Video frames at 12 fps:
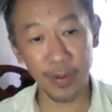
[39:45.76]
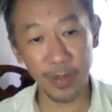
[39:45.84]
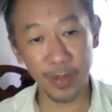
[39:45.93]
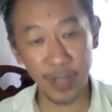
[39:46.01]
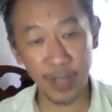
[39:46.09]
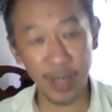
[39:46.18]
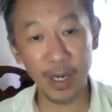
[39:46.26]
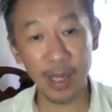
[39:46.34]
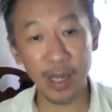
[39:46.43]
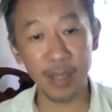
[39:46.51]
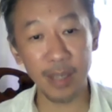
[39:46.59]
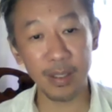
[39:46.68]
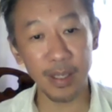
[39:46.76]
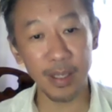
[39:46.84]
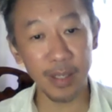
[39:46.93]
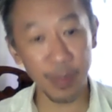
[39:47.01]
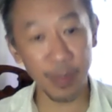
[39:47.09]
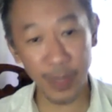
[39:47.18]
sadhanas and
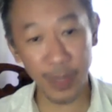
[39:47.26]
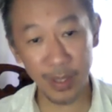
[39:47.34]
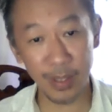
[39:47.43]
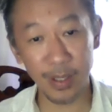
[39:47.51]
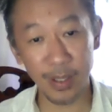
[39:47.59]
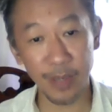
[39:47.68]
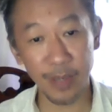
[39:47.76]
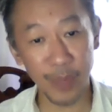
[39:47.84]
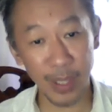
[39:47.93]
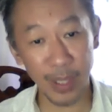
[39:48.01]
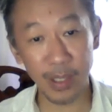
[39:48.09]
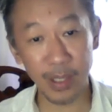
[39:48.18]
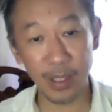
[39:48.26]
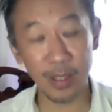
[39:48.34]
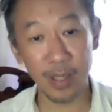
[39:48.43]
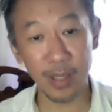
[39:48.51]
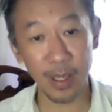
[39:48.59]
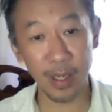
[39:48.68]
tapas and
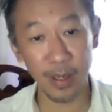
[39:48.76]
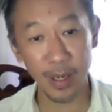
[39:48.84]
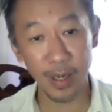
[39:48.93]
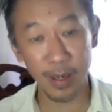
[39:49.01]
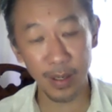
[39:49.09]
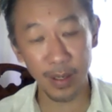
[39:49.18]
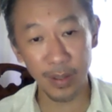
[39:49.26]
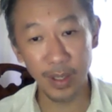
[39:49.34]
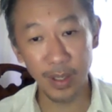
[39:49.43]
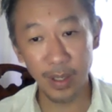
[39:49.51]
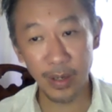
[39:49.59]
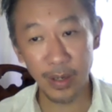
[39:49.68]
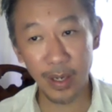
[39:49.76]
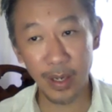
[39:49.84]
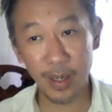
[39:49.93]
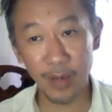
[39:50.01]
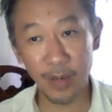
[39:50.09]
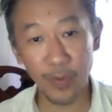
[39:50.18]
practices, they are
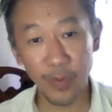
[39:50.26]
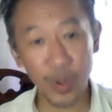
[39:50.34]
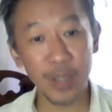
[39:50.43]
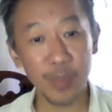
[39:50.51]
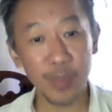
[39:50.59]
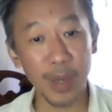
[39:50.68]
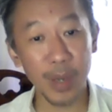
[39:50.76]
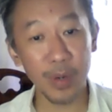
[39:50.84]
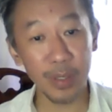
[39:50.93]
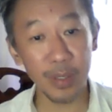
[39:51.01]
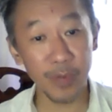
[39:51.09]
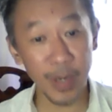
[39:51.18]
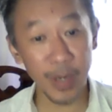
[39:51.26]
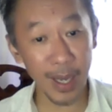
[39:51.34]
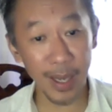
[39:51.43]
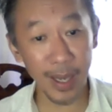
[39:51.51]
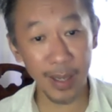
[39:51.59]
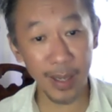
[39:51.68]
their focus power is very
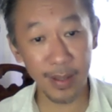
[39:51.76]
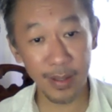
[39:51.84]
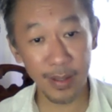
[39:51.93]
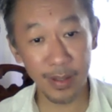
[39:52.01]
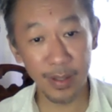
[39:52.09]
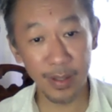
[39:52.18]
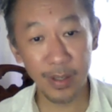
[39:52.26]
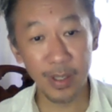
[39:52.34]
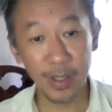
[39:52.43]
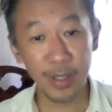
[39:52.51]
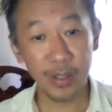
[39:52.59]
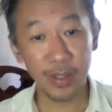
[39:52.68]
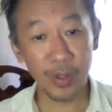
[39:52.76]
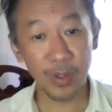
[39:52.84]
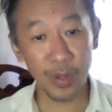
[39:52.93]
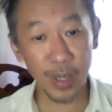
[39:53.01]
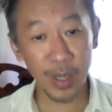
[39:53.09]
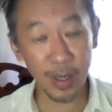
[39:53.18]
high. So
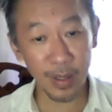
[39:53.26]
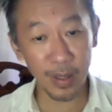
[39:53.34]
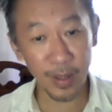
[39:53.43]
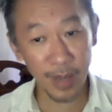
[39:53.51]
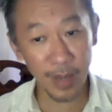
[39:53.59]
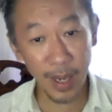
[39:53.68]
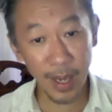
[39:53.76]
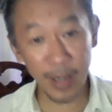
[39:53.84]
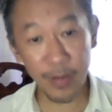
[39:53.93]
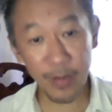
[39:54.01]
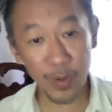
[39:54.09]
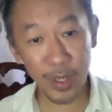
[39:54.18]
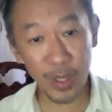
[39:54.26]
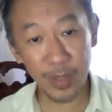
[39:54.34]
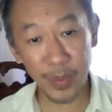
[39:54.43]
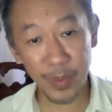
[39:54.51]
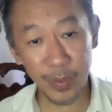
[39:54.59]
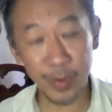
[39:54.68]
they are highly focused
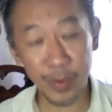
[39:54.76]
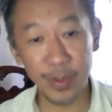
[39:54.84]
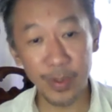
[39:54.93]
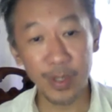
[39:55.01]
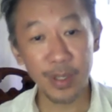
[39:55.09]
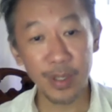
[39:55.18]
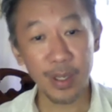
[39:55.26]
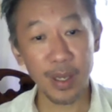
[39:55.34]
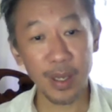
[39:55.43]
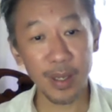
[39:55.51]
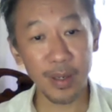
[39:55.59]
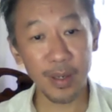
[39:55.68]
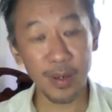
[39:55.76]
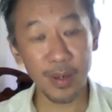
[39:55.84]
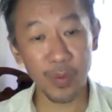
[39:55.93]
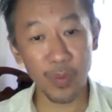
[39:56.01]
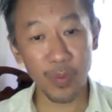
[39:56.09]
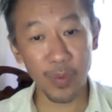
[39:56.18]
people. And
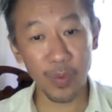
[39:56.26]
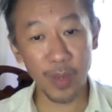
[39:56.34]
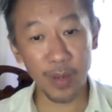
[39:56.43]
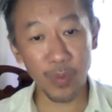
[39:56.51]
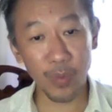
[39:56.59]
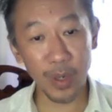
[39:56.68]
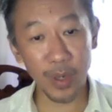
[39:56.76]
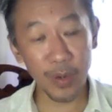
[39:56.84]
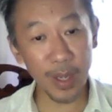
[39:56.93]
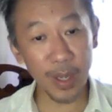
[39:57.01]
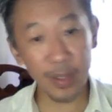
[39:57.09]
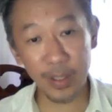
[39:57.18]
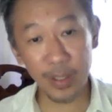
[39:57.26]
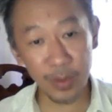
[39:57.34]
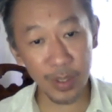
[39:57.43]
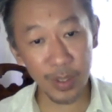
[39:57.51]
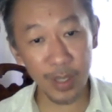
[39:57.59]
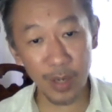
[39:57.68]
when you enter into
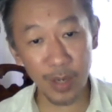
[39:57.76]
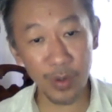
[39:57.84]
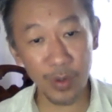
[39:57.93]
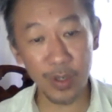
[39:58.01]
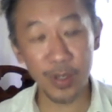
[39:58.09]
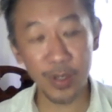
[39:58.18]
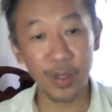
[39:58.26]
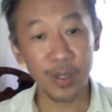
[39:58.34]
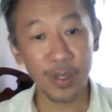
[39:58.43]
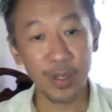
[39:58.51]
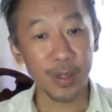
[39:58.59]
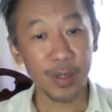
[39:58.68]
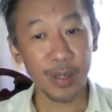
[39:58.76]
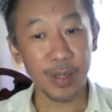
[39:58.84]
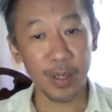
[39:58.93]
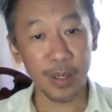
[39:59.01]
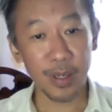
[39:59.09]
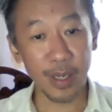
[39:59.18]
Siddhahood,
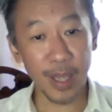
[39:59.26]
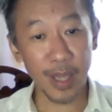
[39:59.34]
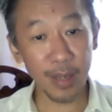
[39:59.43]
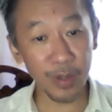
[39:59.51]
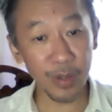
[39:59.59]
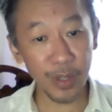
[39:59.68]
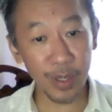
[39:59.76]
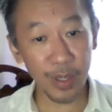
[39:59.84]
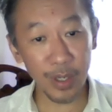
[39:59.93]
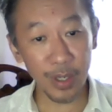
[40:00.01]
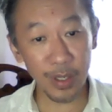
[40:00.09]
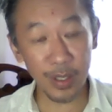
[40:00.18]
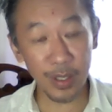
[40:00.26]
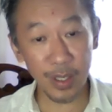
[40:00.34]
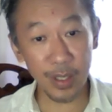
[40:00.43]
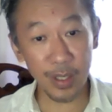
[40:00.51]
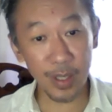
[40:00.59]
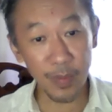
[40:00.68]
the energies
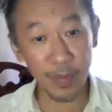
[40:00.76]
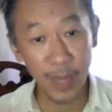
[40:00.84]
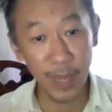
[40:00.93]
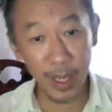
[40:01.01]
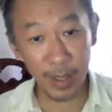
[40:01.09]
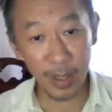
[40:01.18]
is the main